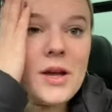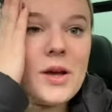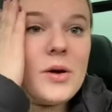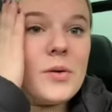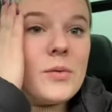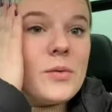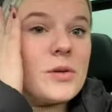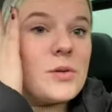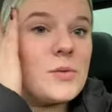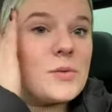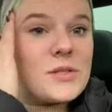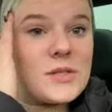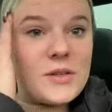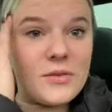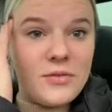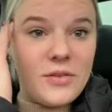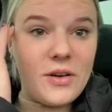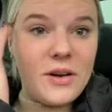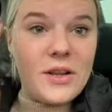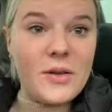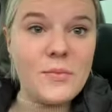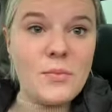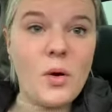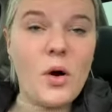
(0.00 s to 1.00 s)
which was the
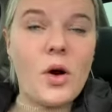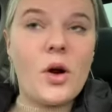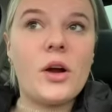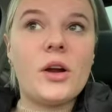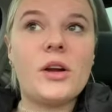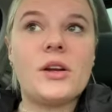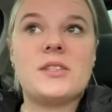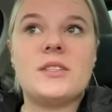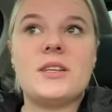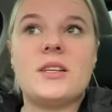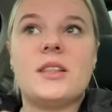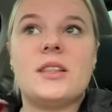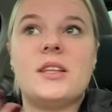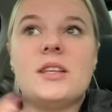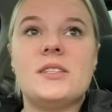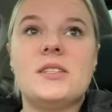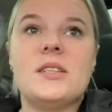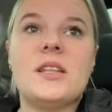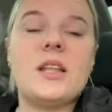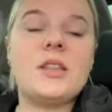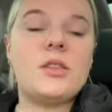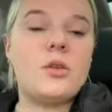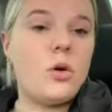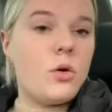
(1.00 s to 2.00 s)
funny part because like,
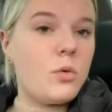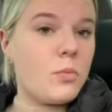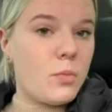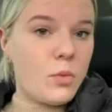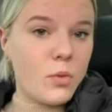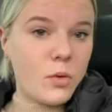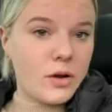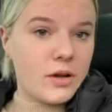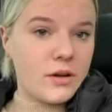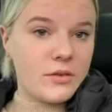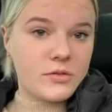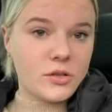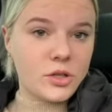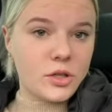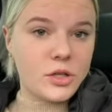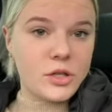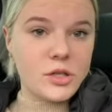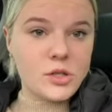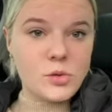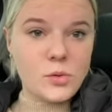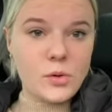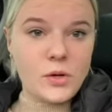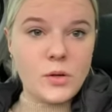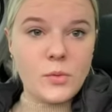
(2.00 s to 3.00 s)
isn't that the whole point of
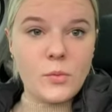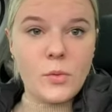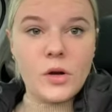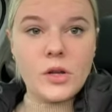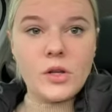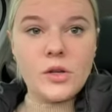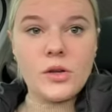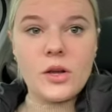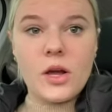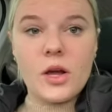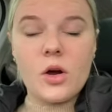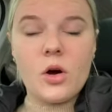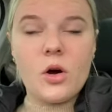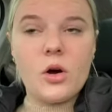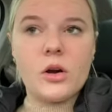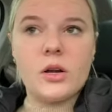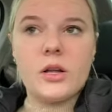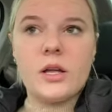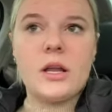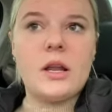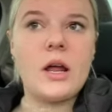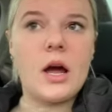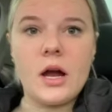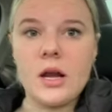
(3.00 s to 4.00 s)
turning 21? You get
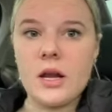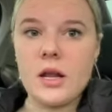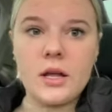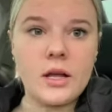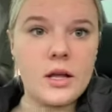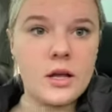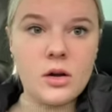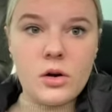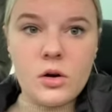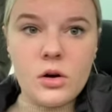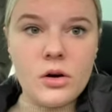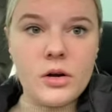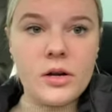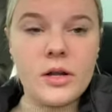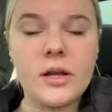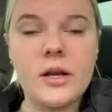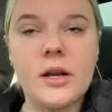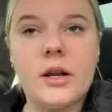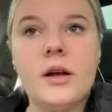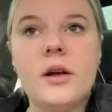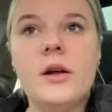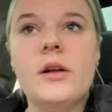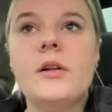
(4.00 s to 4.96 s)
carded? I didn't get carded.